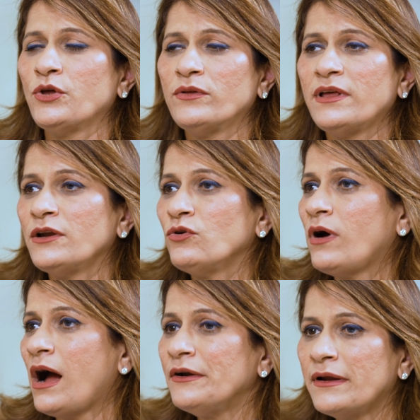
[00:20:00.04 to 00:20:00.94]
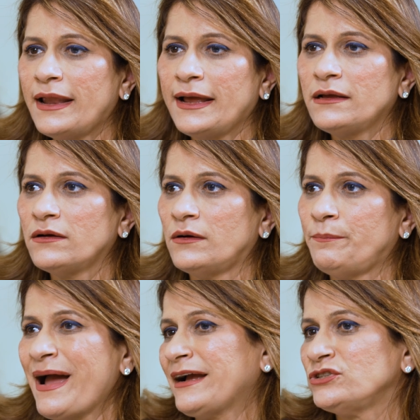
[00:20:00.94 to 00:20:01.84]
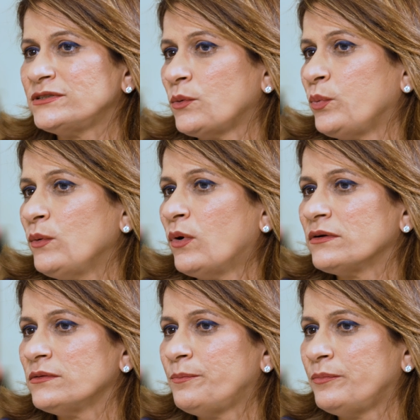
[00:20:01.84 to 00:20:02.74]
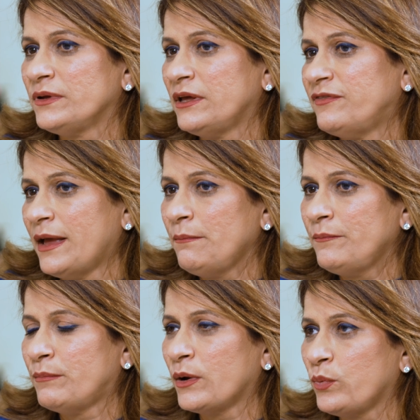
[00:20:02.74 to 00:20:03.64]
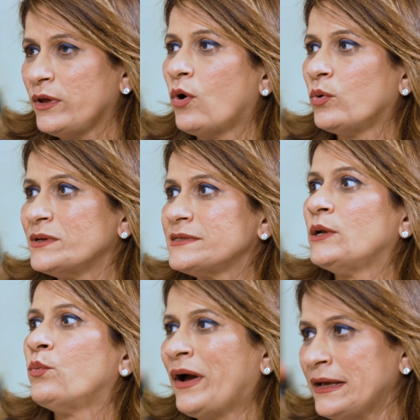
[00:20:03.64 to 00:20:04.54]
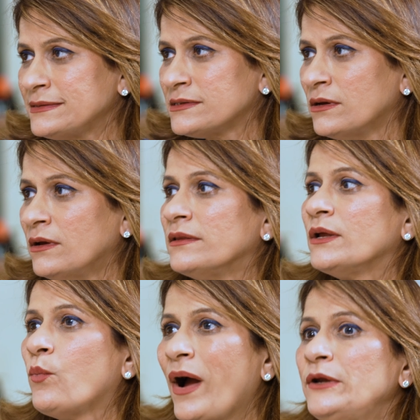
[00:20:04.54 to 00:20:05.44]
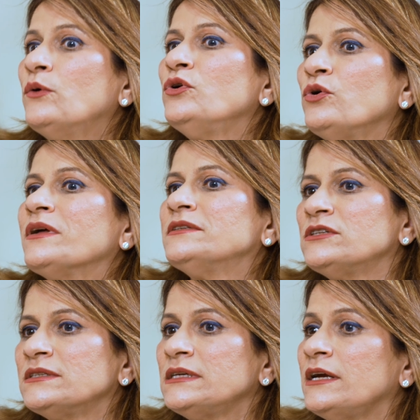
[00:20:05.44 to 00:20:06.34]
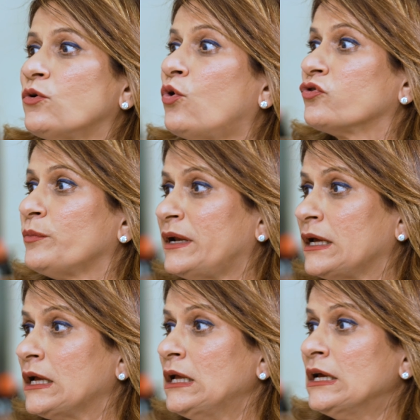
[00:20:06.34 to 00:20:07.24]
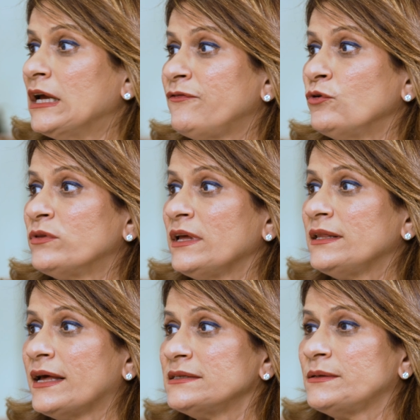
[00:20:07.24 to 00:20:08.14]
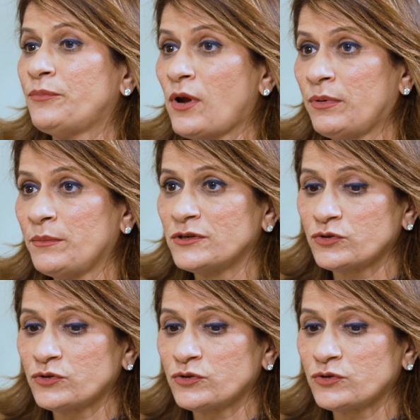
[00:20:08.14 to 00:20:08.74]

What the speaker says: There are no underlying packages that we want to give them, but we always advise that why don't you consider seeing an orthopedic if you think there is a problem here.